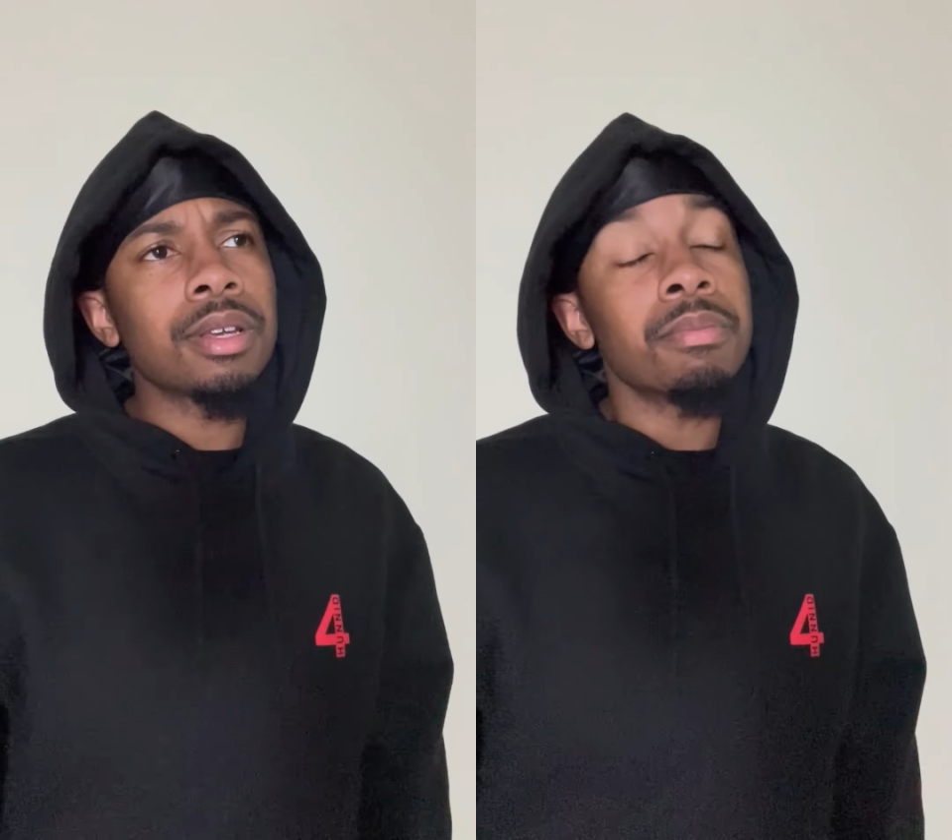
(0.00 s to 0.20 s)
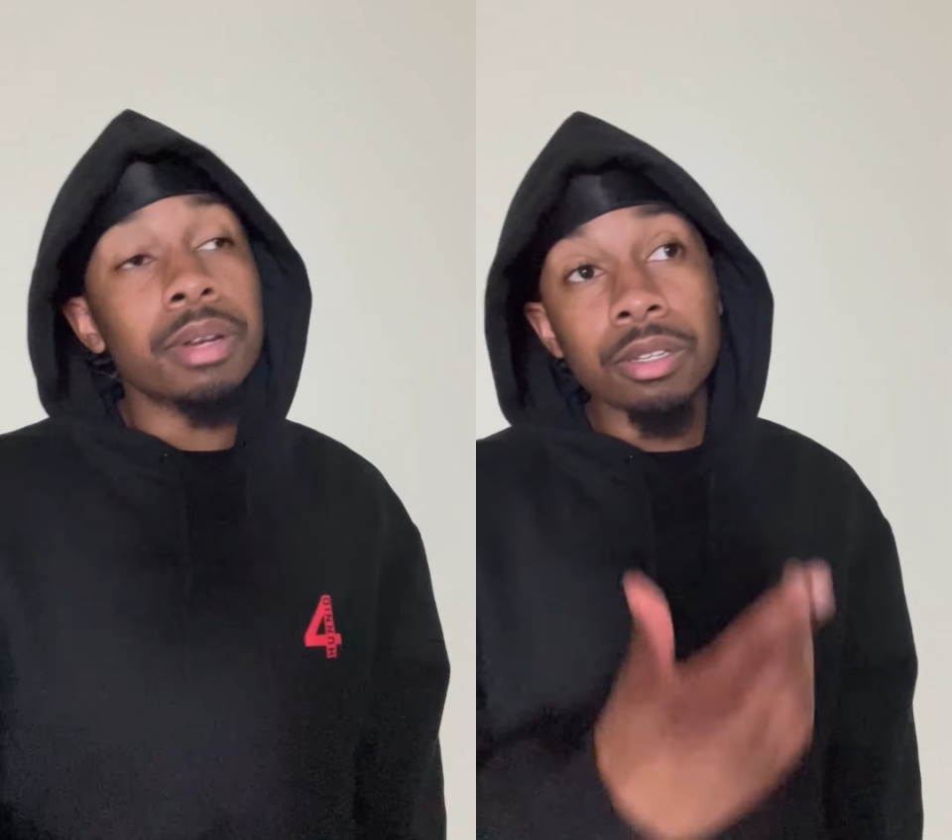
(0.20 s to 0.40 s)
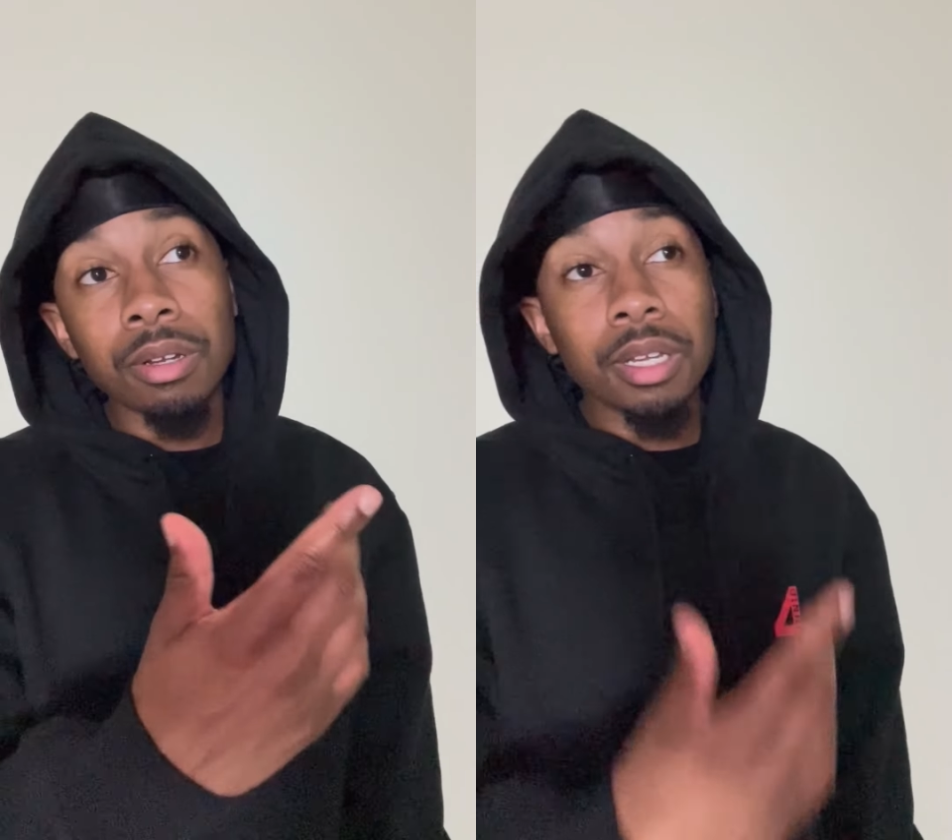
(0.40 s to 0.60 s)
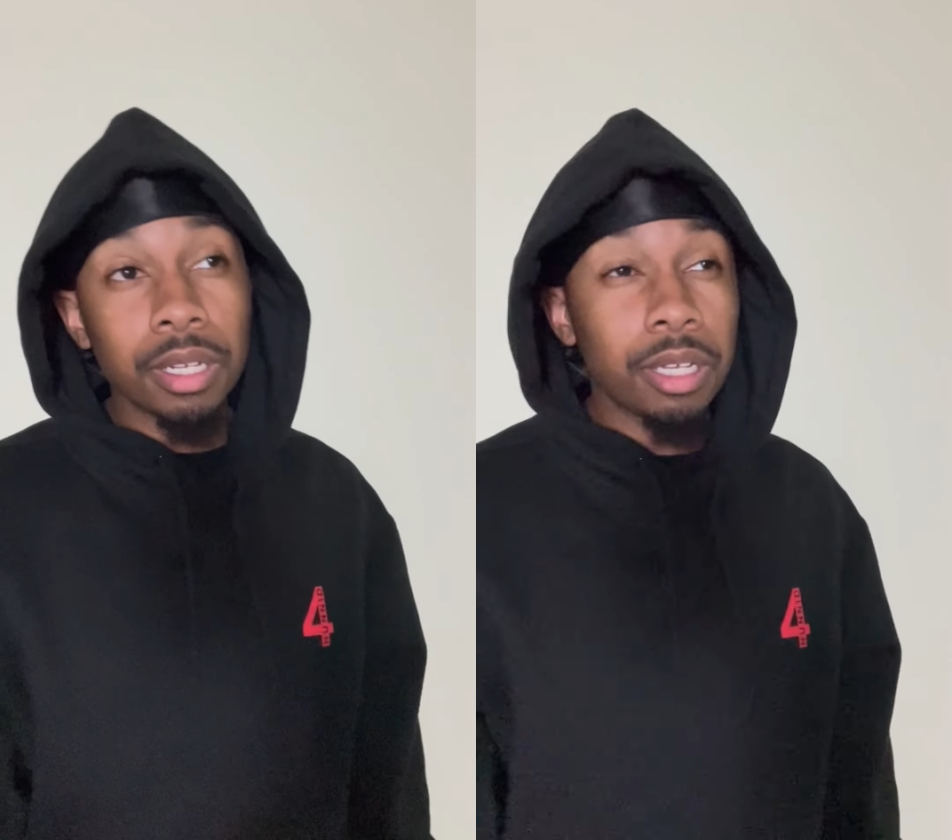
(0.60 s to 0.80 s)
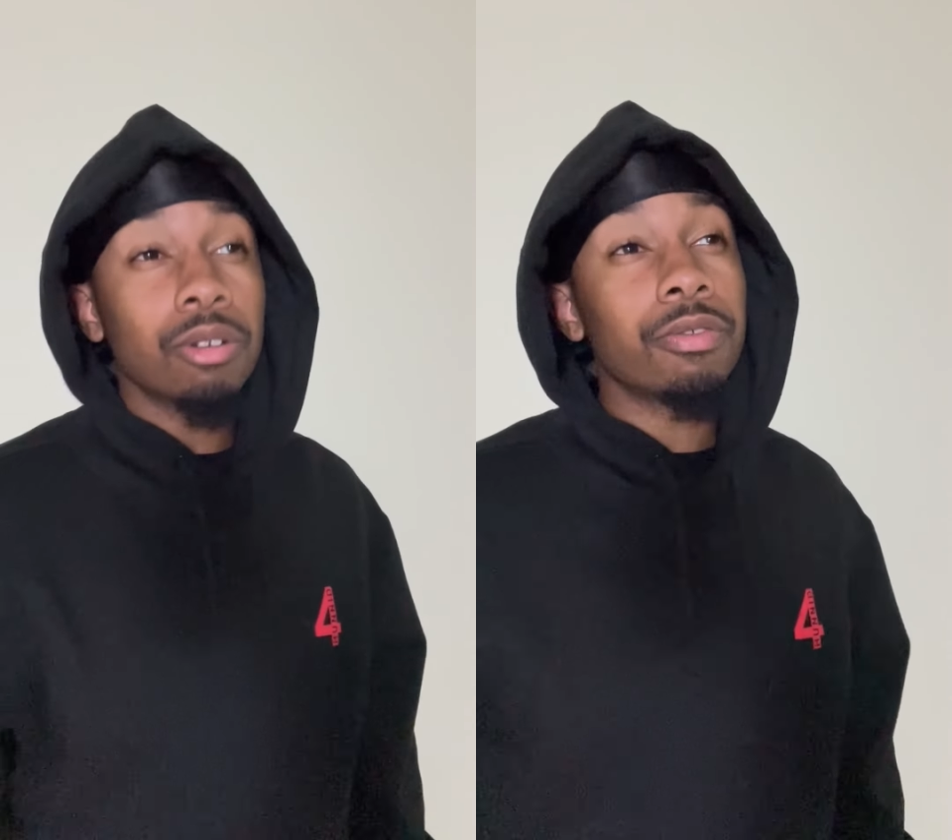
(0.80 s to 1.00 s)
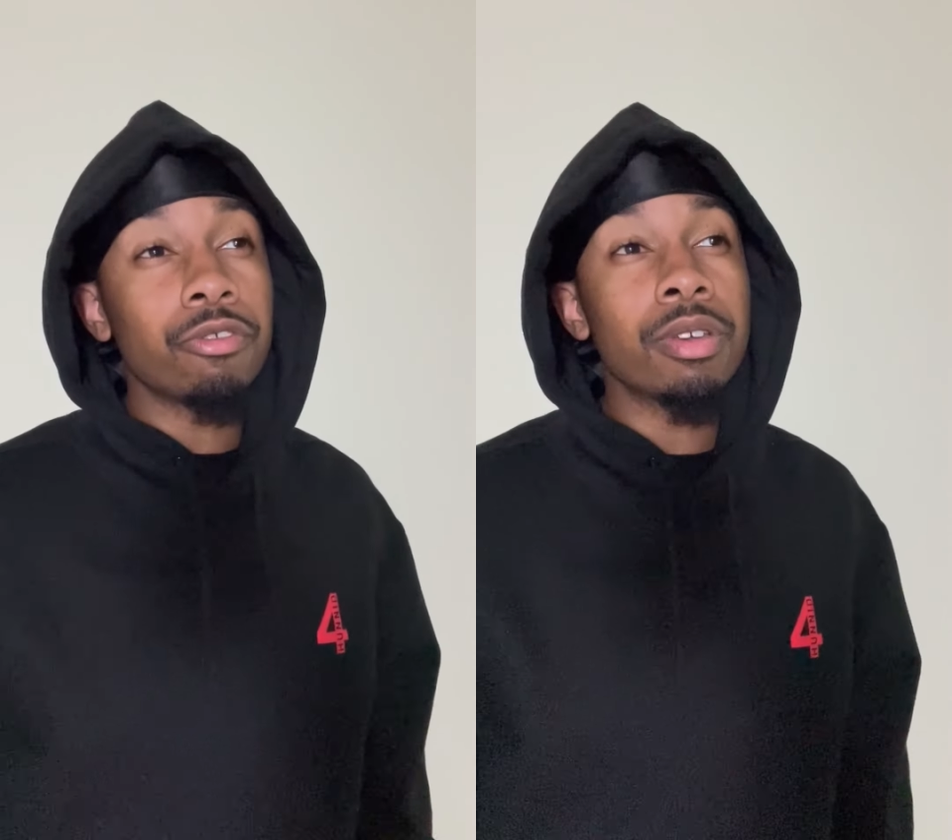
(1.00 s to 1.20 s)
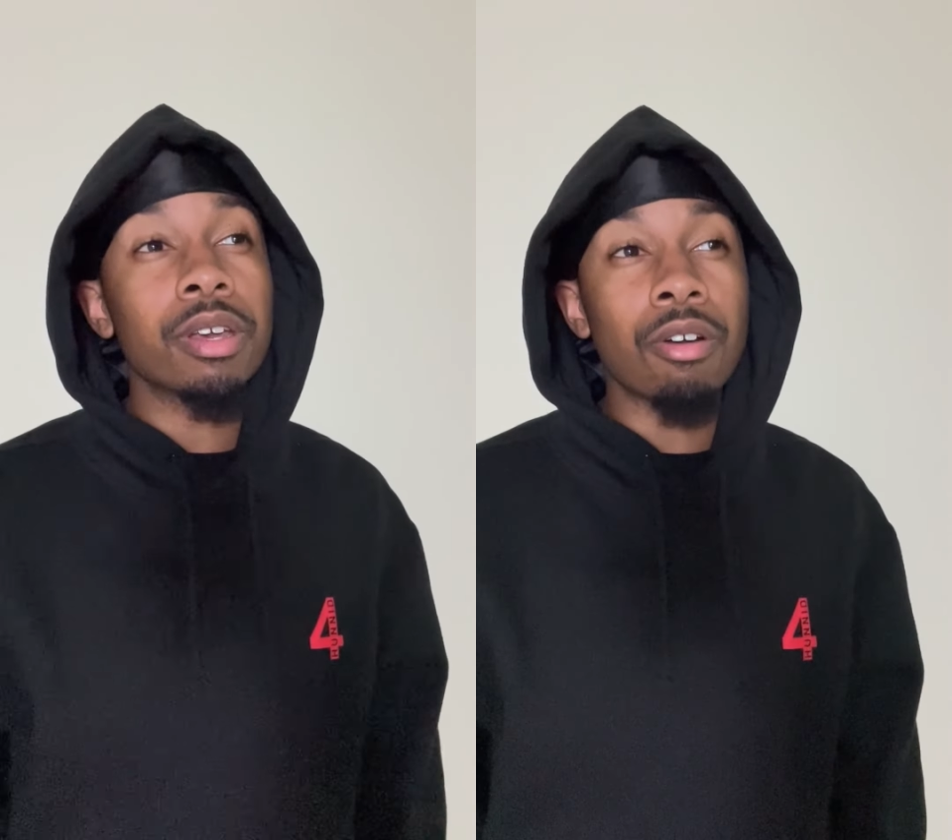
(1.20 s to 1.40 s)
But it's only illegal if you get